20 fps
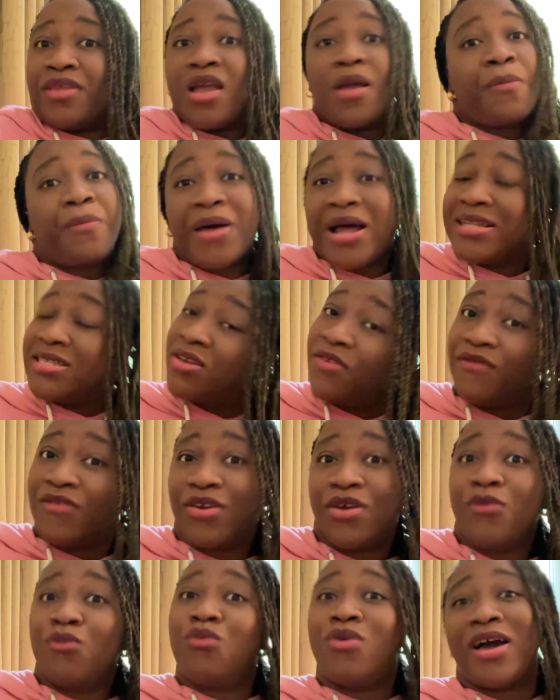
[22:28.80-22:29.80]
part of
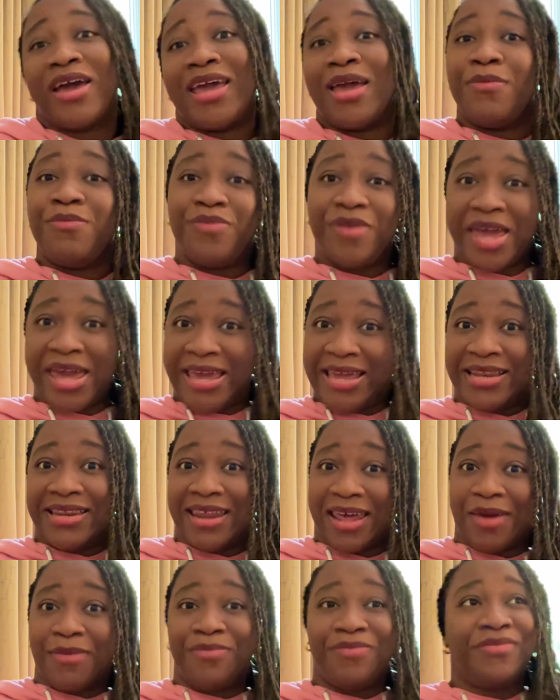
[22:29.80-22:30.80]
why I'm paying
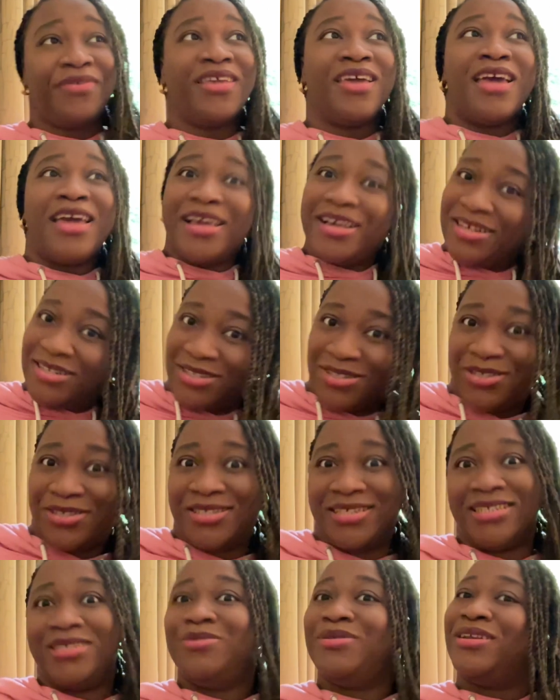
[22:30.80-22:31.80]
them is to
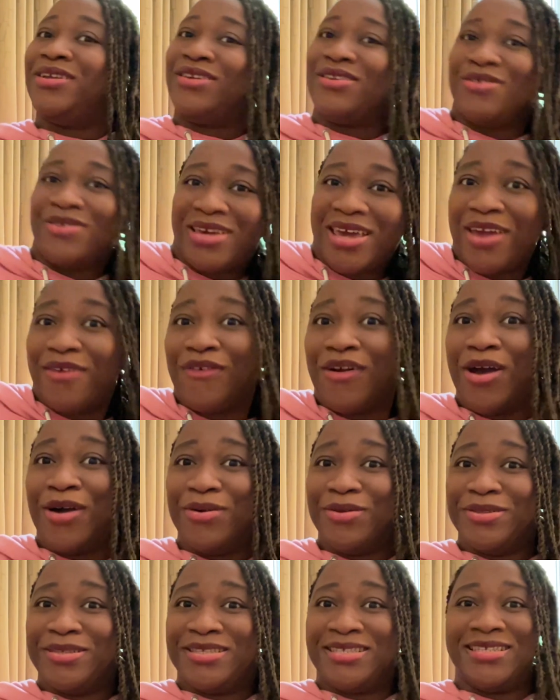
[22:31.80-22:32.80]
teach me the UK
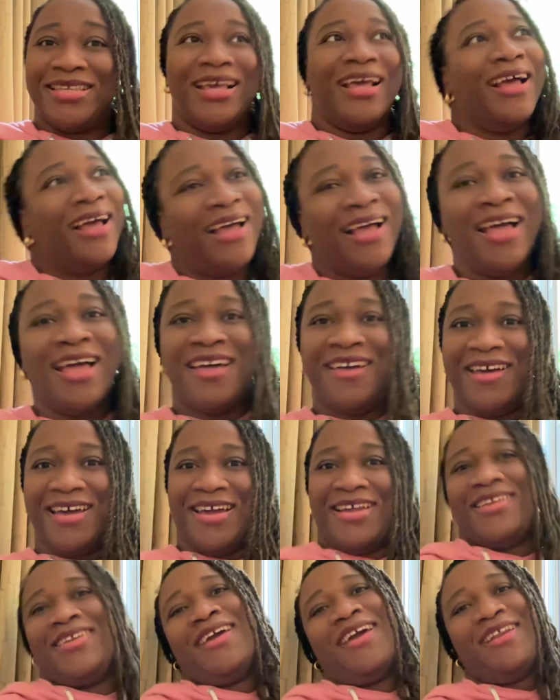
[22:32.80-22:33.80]
roads.
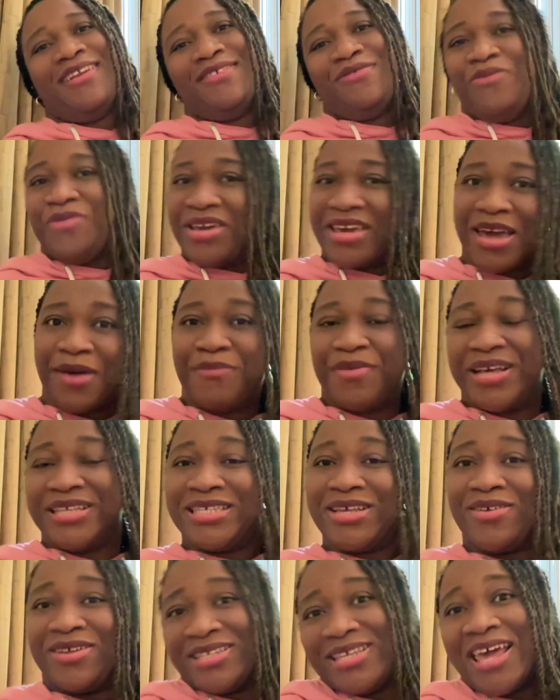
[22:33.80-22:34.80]
And then we can pass
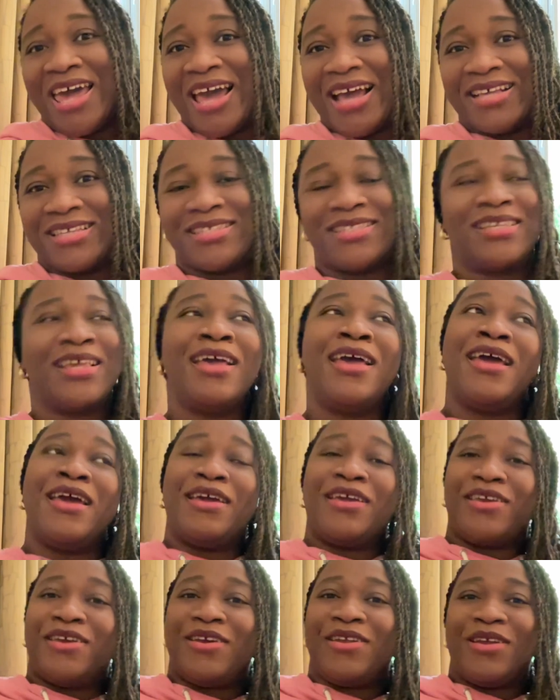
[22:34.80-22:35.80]
our test,
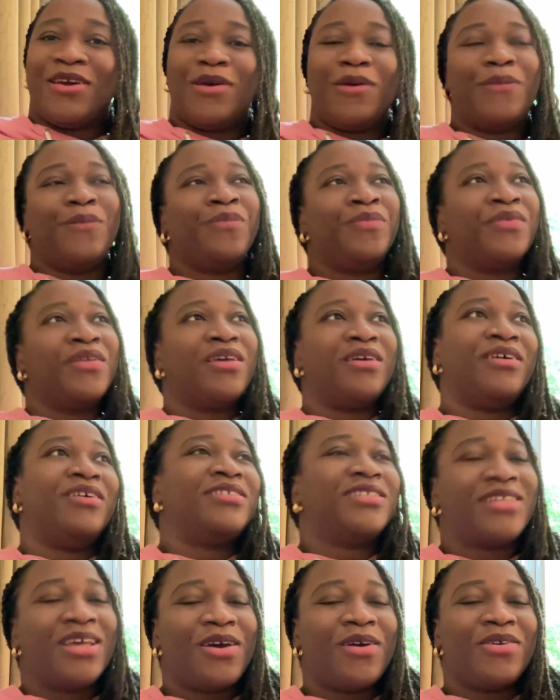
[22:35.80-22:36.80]

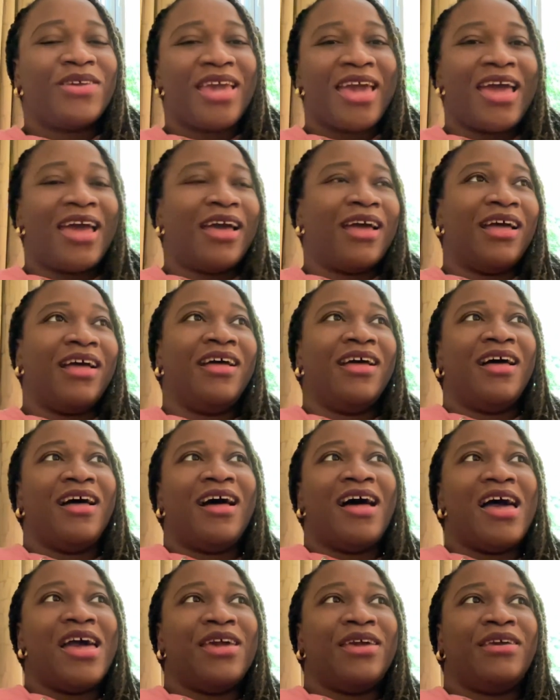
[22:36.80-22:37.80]
So yeah,
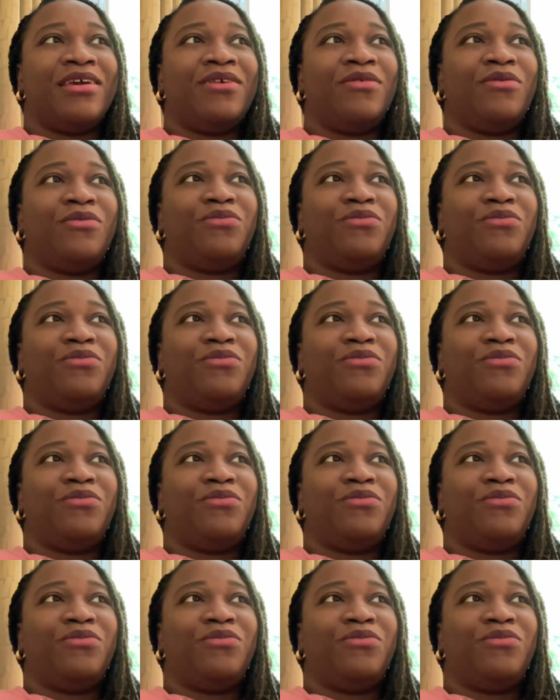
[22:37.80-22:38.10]
I